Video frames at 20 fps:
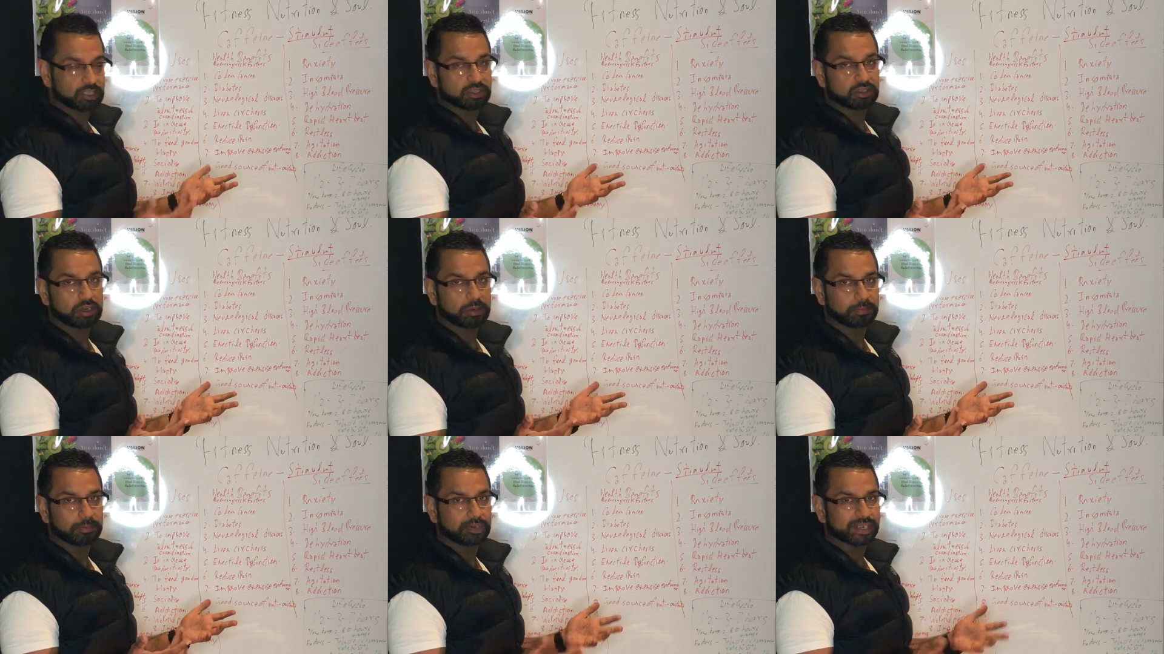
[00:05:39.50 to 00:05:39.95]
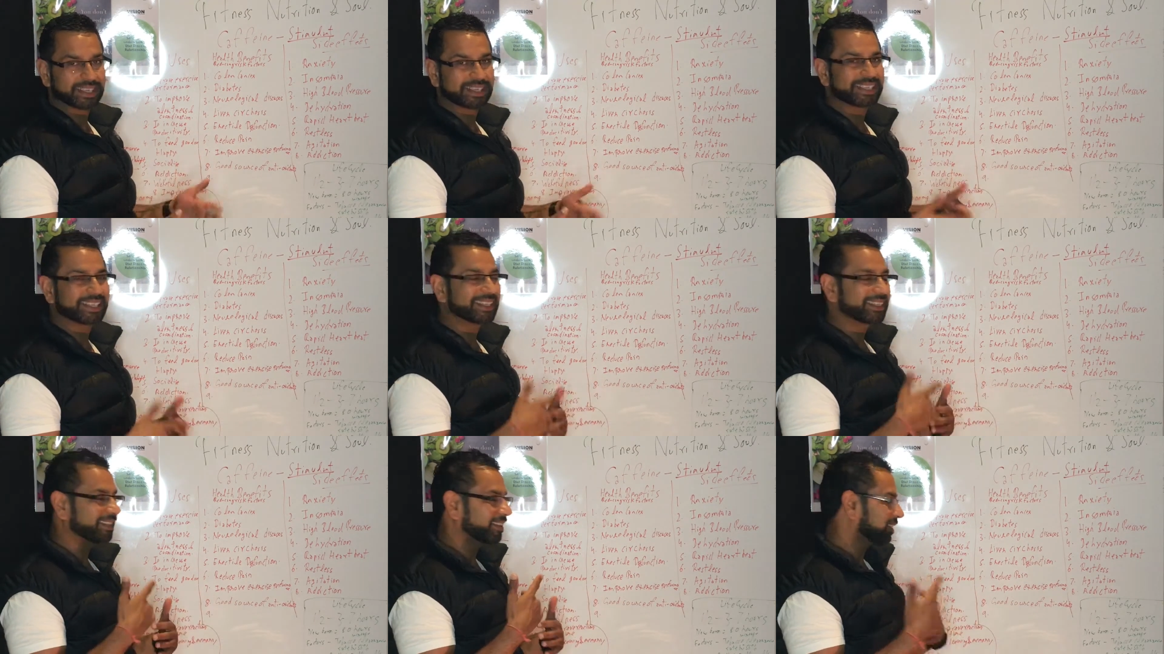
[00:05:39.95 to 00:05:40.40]
stop
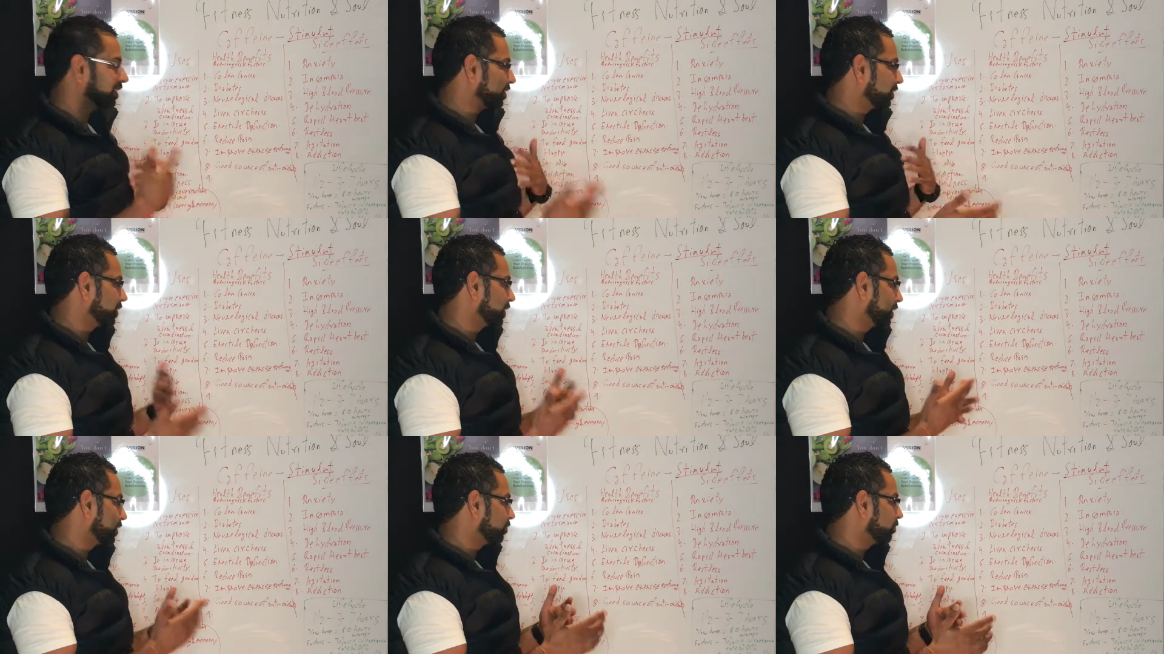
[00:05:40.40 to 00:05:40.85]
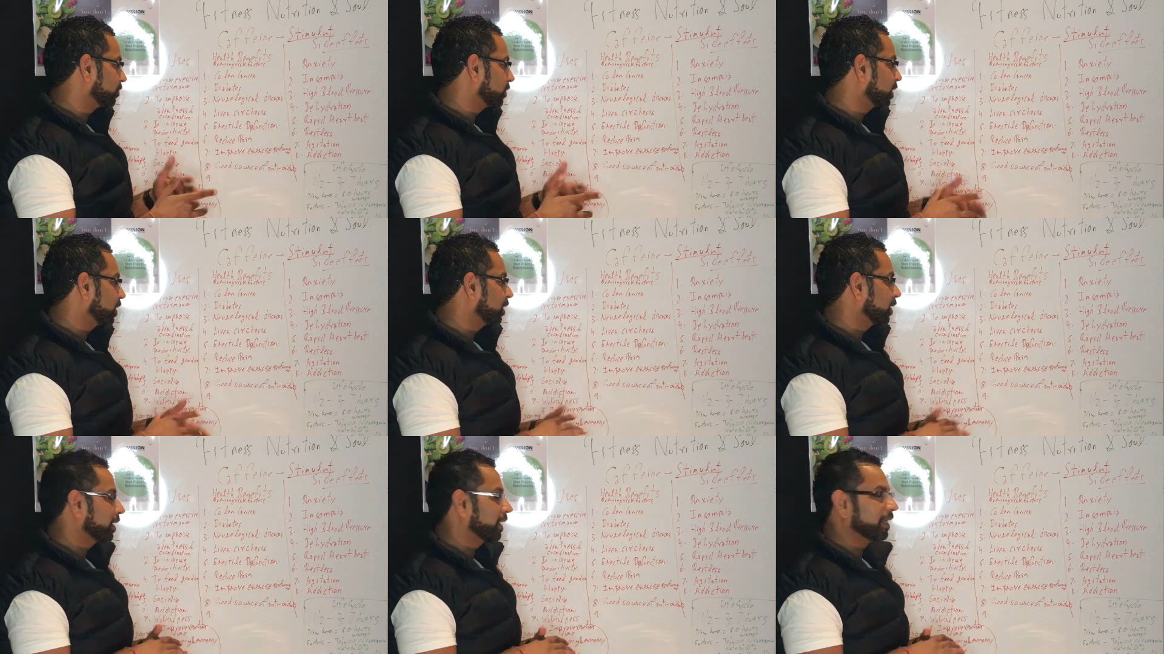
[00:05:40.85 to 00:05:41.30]
drinking,
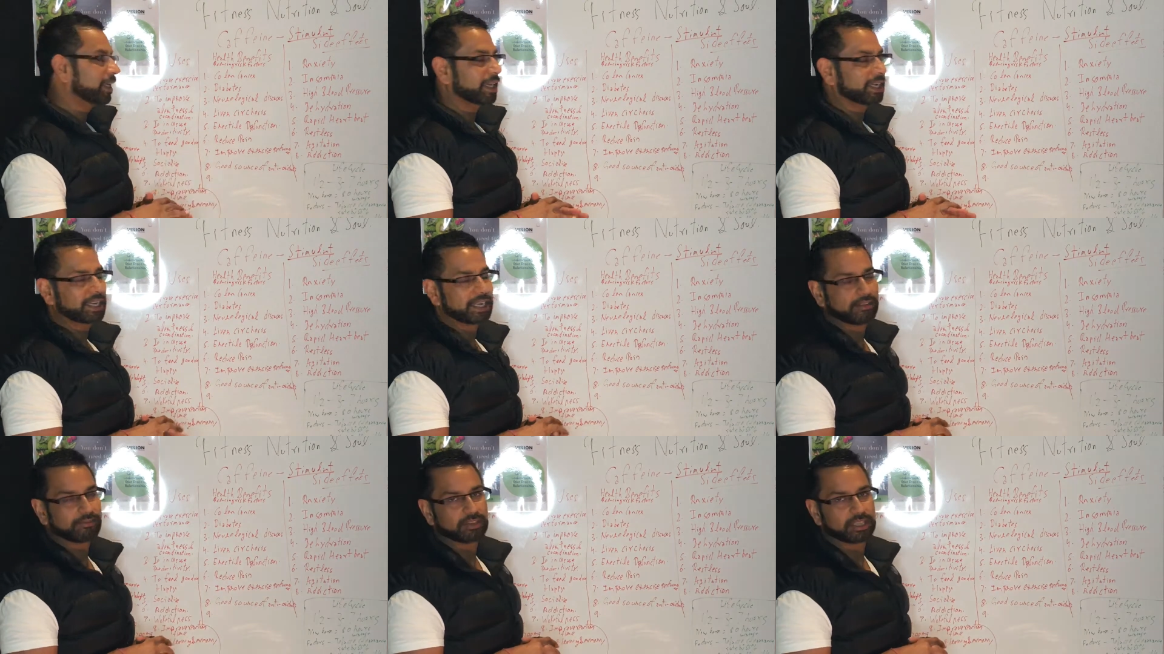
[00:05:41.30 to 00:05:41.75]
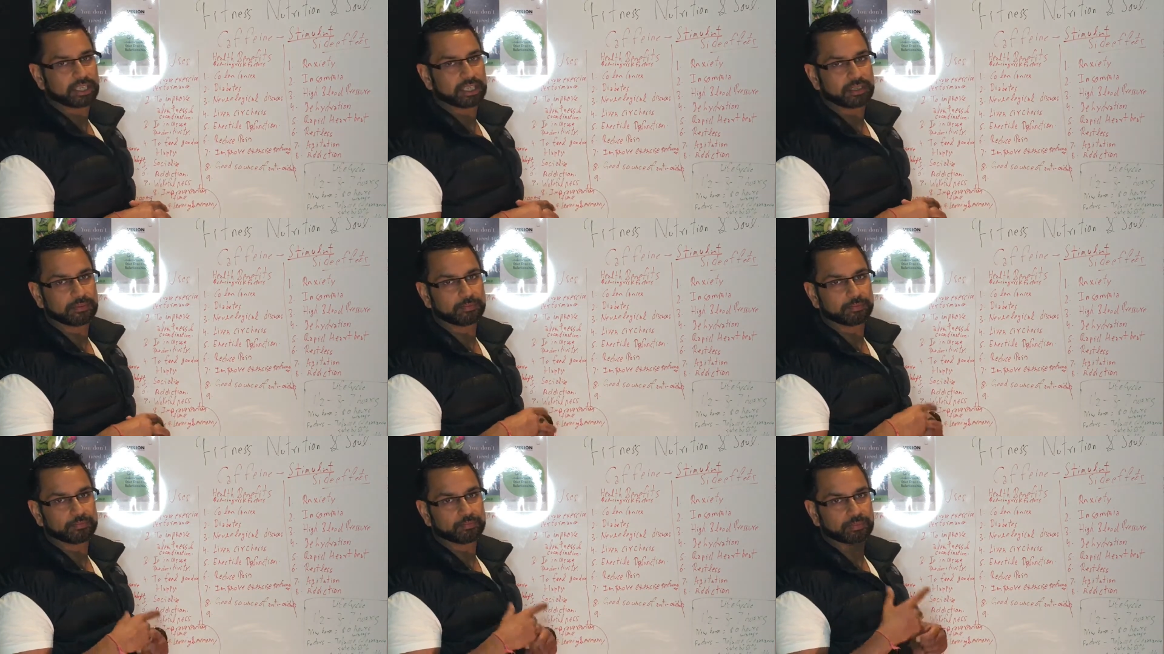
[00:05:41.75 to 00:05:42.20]
it can have the